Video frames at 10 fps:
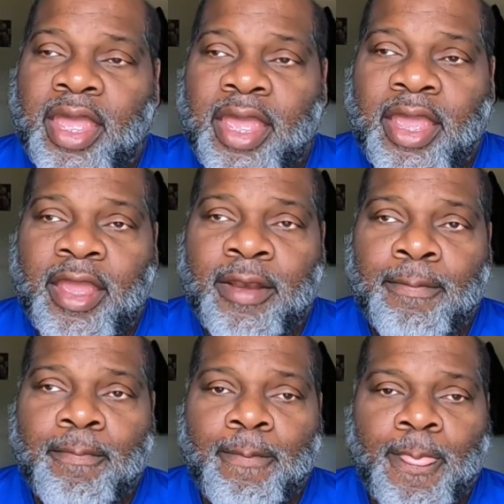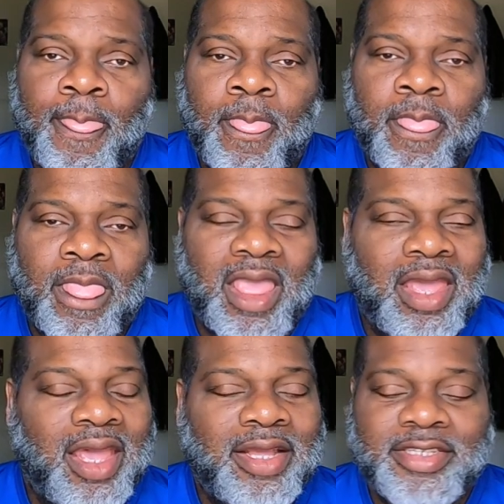And
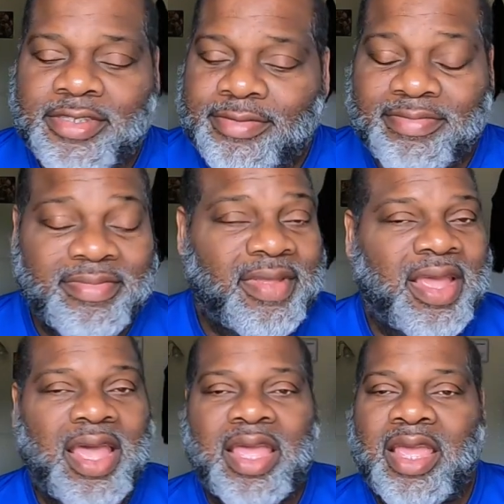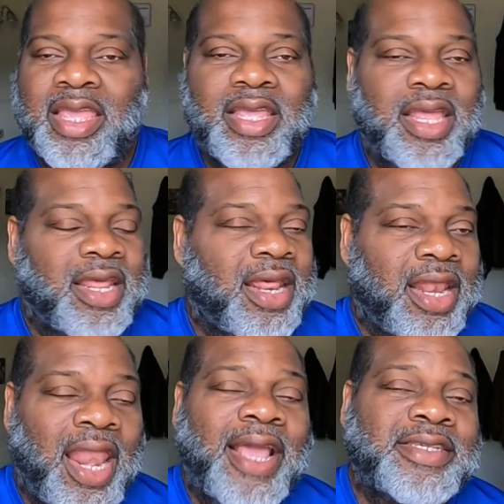I just,
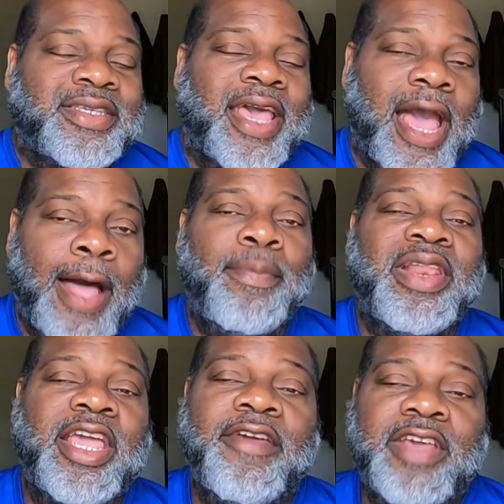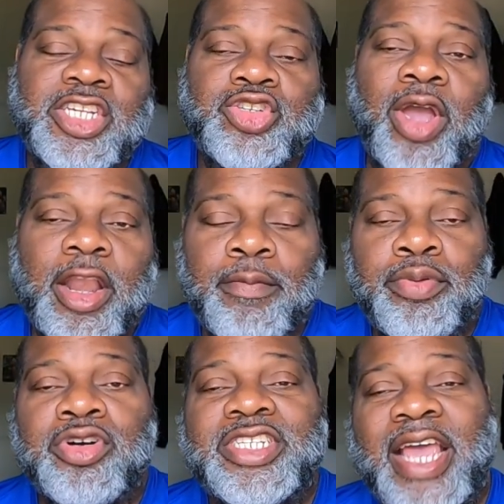like I said, I believe he's trying to
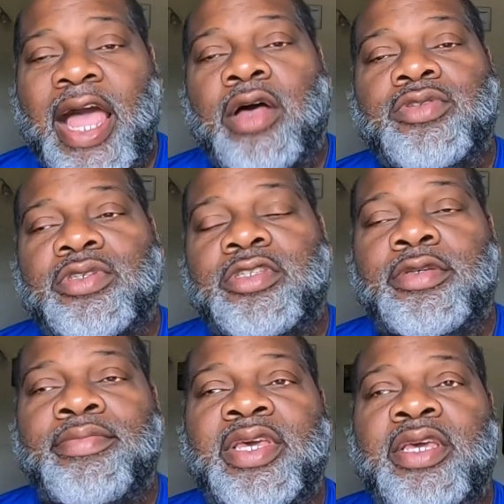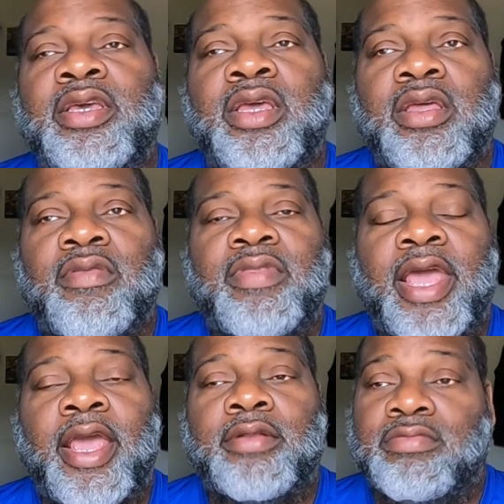push houses to me
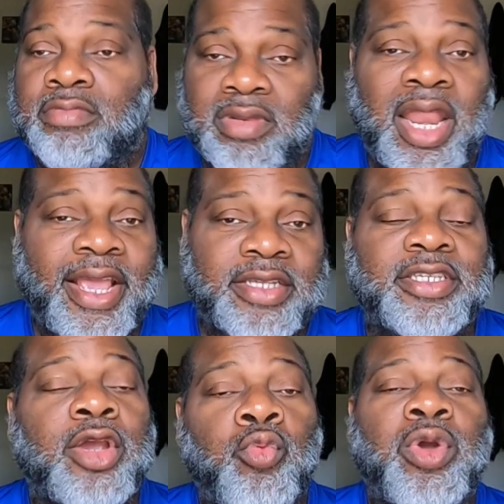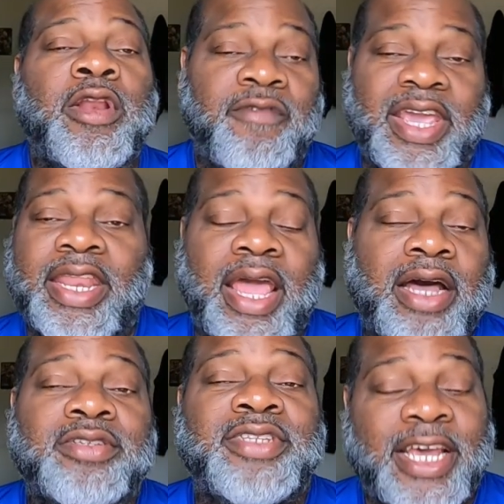that, like I said, renovate the
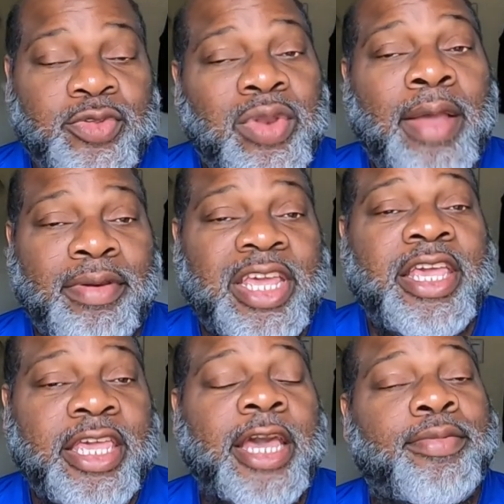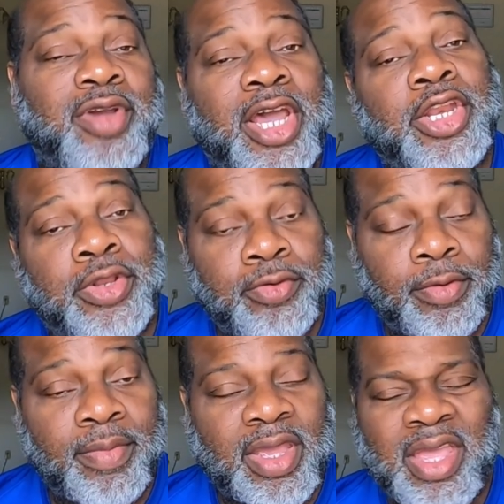house. That's what I believe he kept trying to do
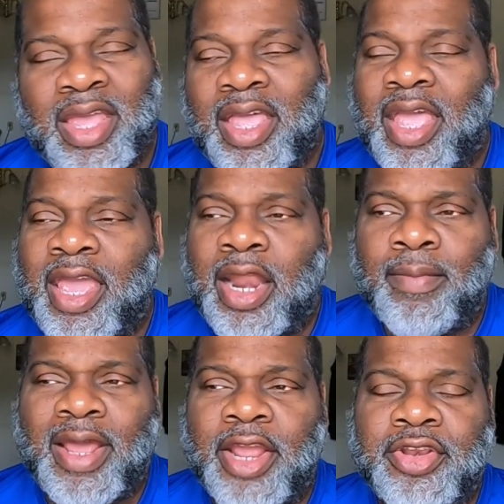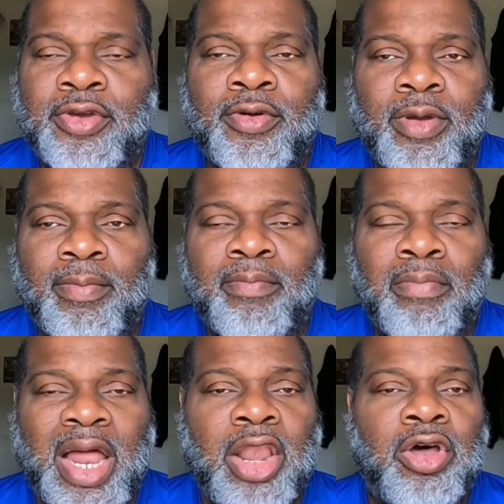to me. And I'm like, dude,
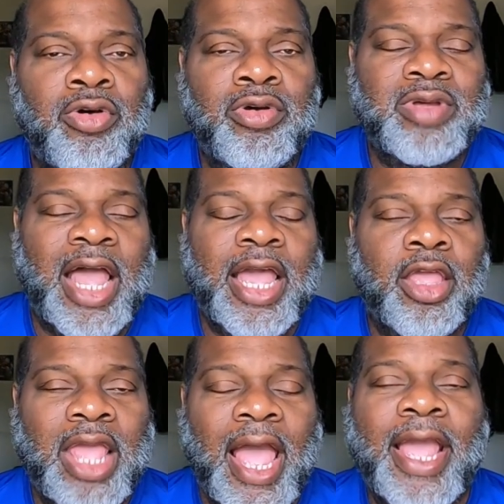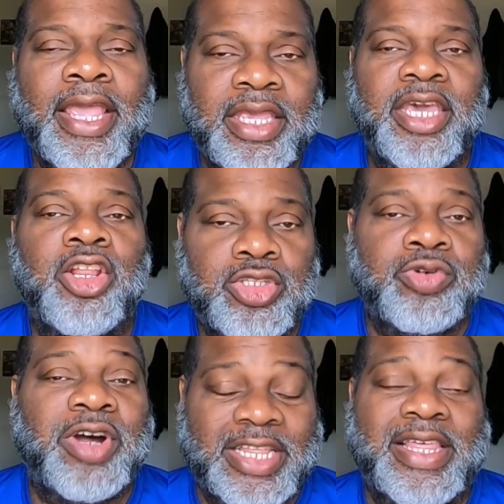my loan, I can get a
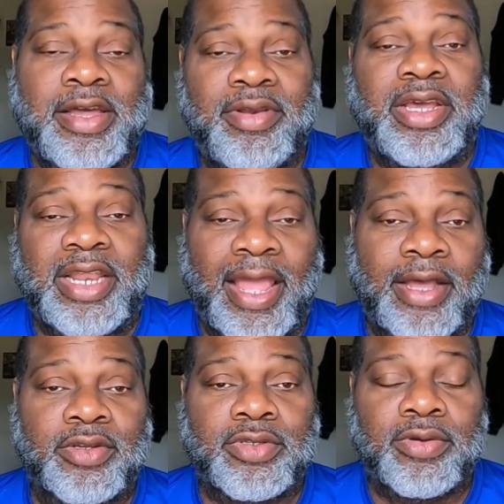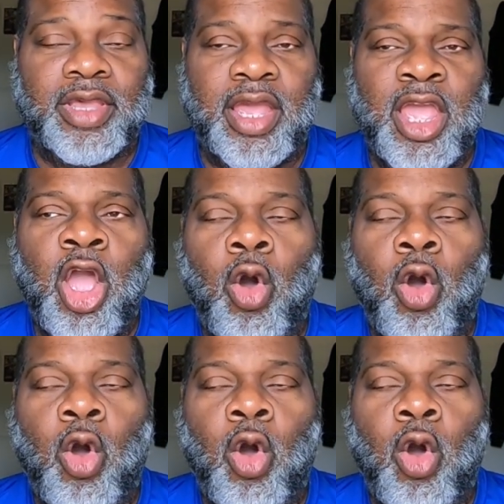$200,000 house, okay?